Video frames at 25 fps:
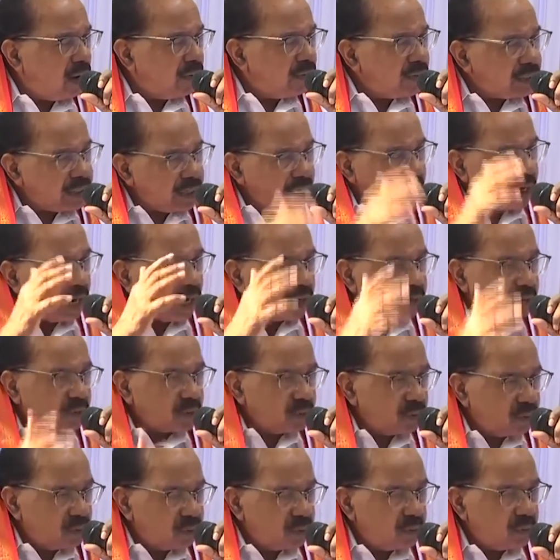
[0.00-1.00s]
with regard
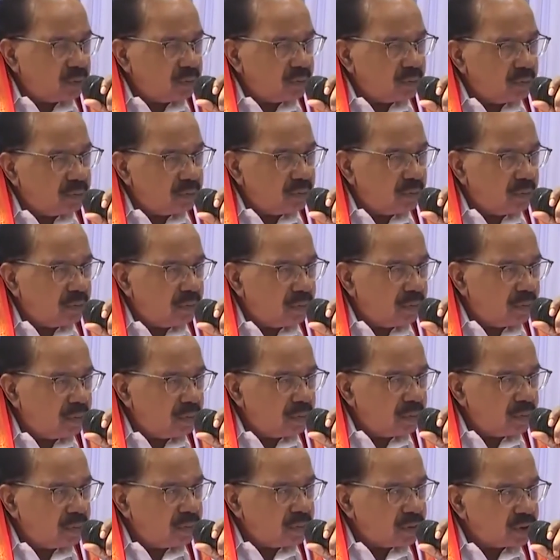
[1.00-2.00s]
to
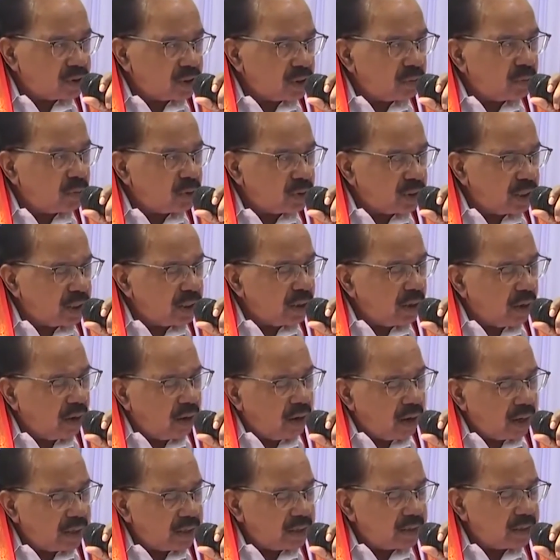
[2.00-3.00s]
Sri Modi
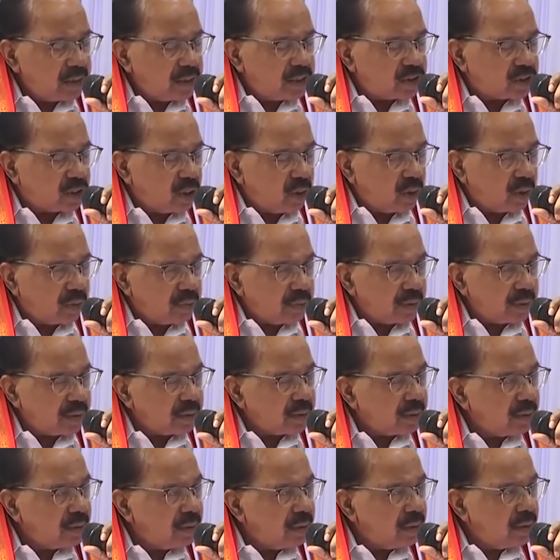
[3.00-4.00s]
or his
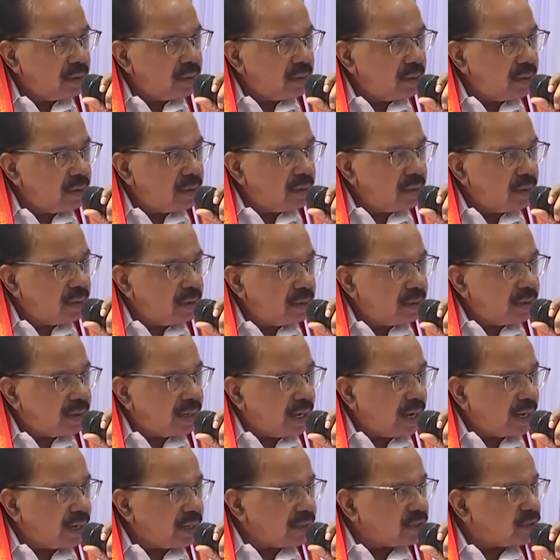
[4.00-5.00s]
government,
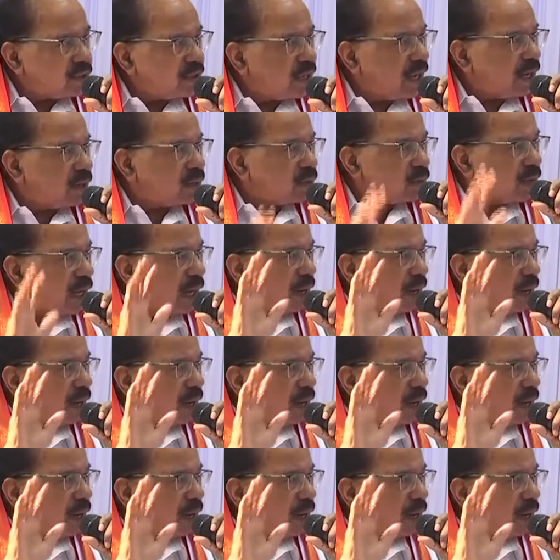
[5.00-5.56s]
TRS there to